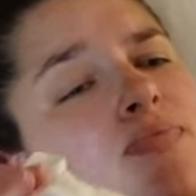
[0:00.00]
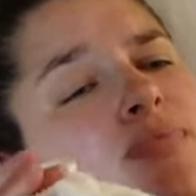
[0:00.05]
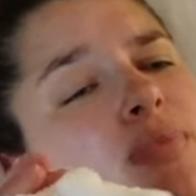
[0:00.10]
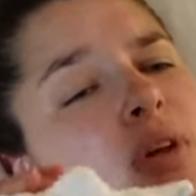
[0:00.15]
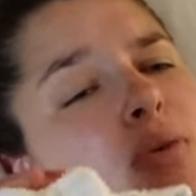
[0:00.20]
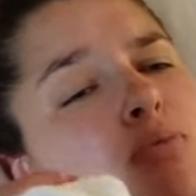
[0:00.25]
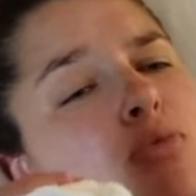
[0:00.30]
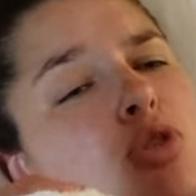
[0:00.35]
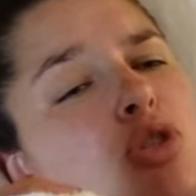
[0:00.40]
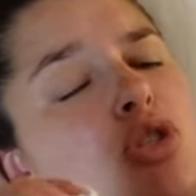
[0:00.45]

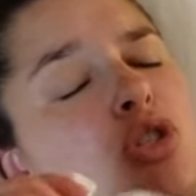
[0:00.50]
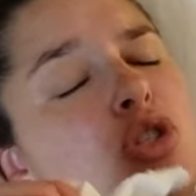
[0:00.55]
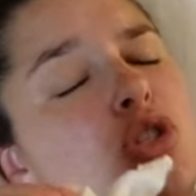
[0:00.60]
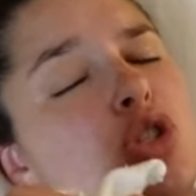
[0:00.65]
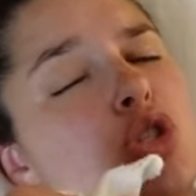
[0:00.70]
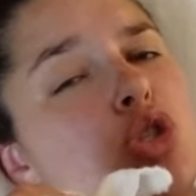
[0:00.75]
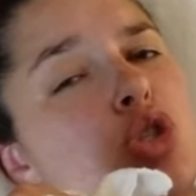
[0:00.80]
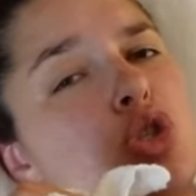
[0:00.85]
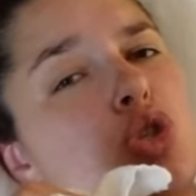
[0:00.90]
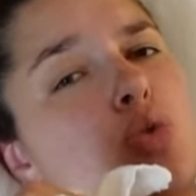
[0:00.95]
I'm just
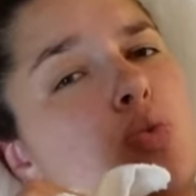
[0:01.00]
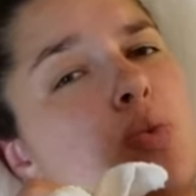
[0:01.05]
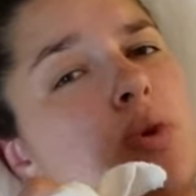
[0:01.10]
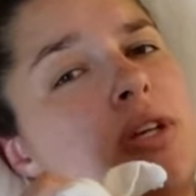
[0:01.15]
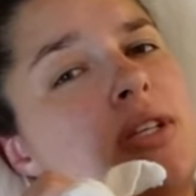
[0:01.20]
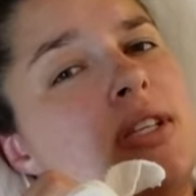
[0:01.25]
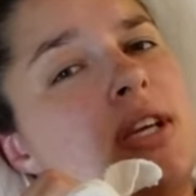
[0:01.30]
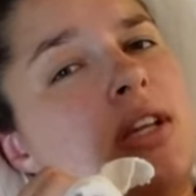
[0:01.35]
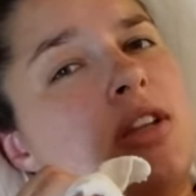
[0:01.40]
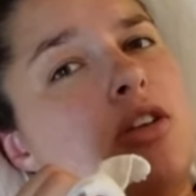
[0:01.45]

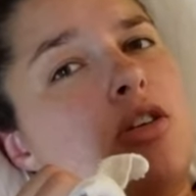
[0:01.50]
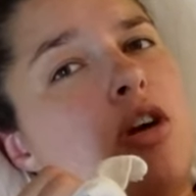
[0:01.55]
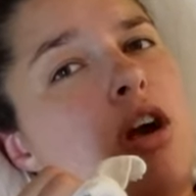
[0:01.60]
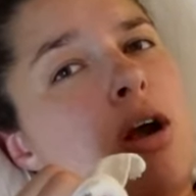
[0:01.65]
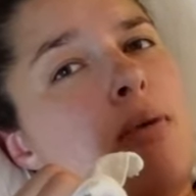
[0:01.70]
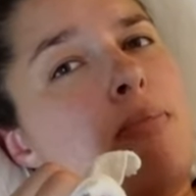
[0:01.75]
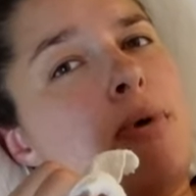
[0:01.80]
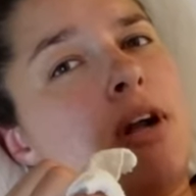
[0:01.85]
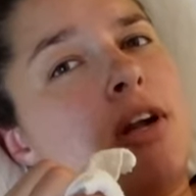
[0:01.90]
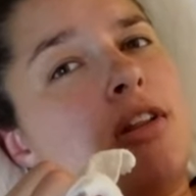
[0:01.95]
squeezing the
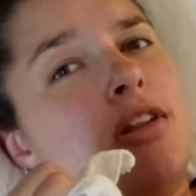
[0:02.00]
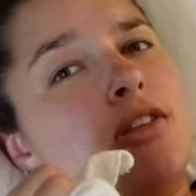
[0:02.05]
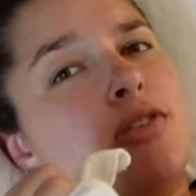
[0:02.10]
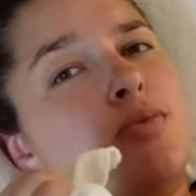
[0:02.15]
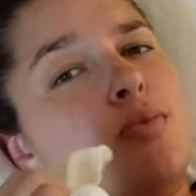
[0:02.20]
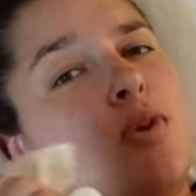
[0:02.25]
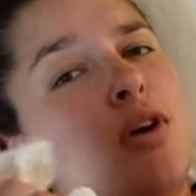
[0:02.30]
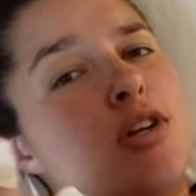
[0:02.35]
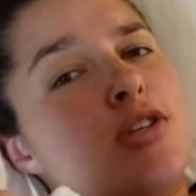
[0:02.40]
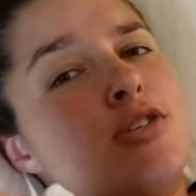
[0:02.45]
crap out of this
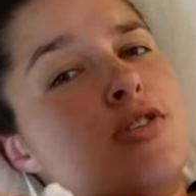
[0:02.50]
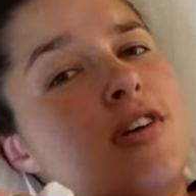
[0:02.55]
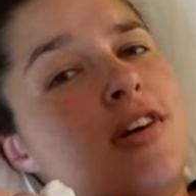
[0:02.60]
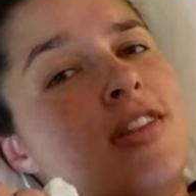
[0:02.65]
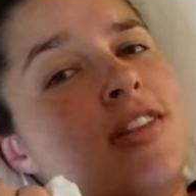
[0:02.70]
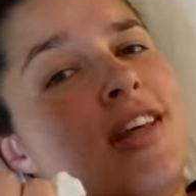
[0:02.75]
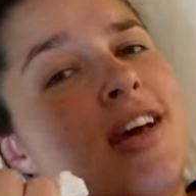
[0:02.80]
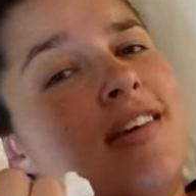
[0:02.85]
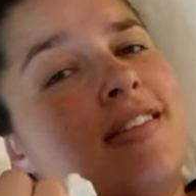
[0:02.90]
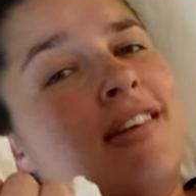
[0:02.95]

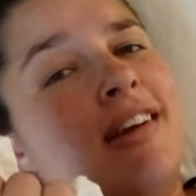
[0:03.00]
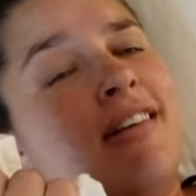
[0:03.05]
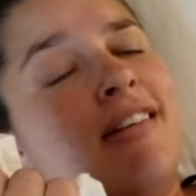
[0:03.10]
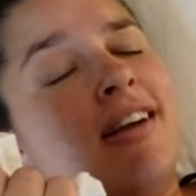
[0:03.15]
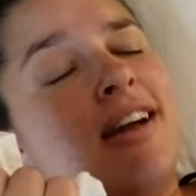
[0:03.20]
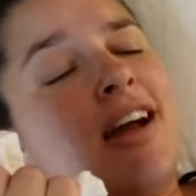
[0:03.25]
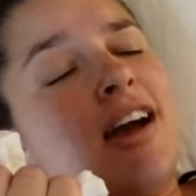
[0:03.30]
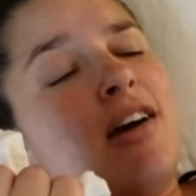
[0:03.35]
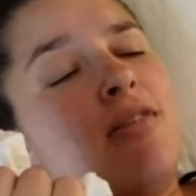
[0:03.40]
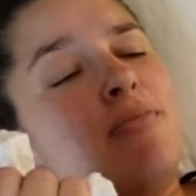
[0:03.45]
washcloth that Larry
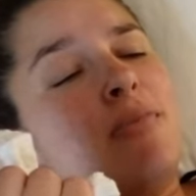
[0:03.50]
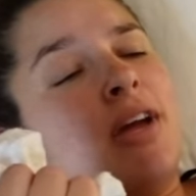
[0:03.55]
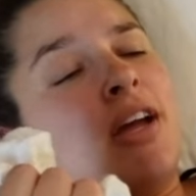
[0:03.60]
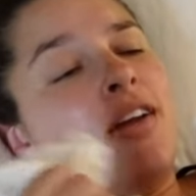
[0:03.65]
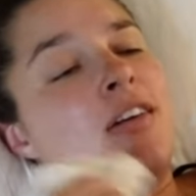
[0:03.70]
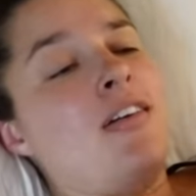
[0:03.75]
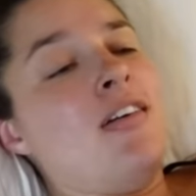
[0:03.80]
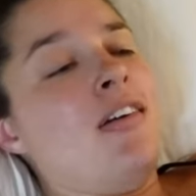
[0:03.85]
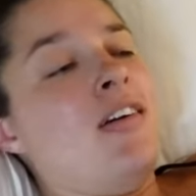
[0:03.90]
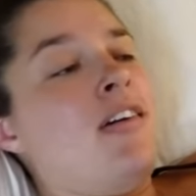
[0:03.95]
got
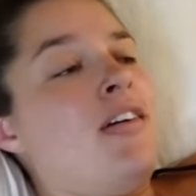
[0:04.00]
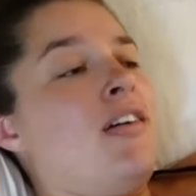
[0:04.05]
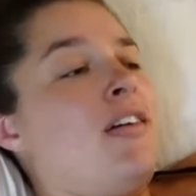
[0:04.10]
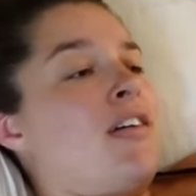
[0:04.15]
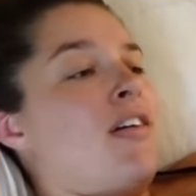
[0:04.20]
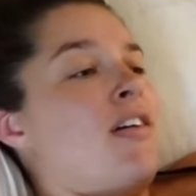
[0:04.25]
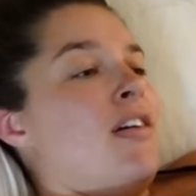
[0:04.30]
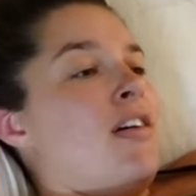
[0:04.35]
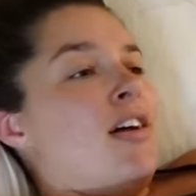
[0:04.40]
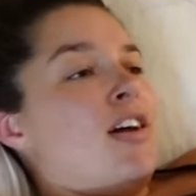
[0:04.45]
me,
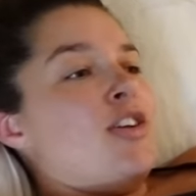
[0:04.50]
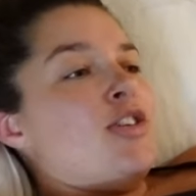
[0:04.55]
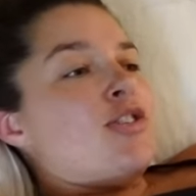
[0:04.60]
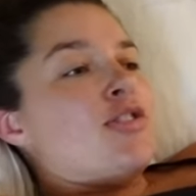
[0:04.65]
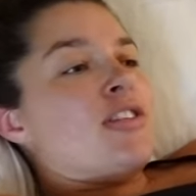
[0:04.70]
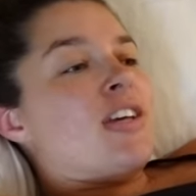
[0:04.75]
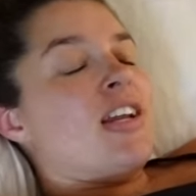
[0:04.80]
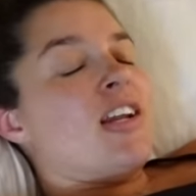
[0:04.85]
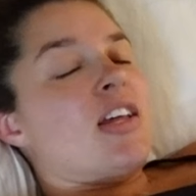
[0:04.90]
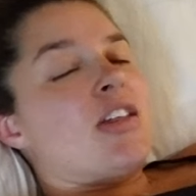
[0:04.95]
and
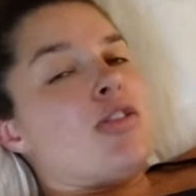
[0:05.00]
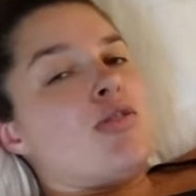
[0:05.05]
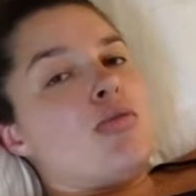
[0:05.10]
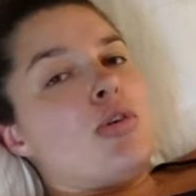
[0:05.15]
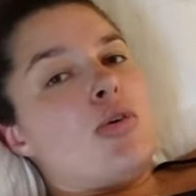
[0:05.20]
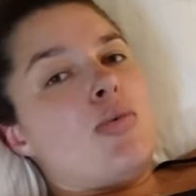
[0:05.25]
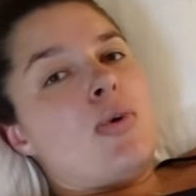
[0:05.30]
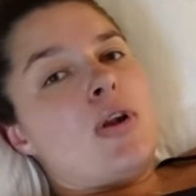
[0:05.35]
just getting through.